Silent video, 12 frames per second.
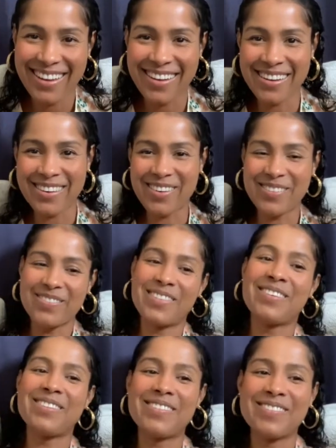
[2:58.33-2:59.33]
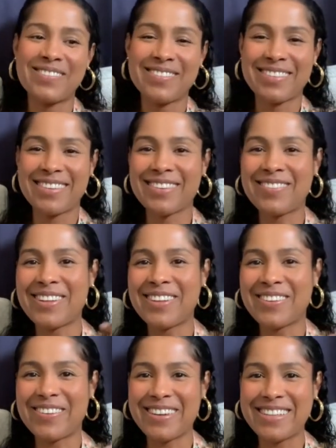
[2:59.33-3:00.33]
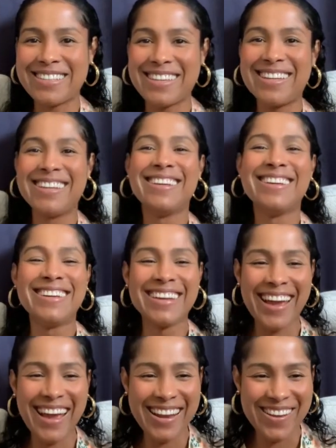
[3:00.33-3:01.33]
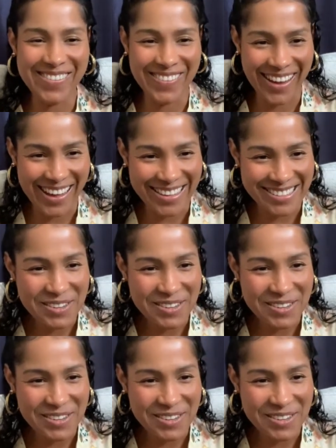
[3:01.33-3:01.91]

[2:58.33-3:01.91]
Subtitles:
I know, I'm a little crazy. Anyways,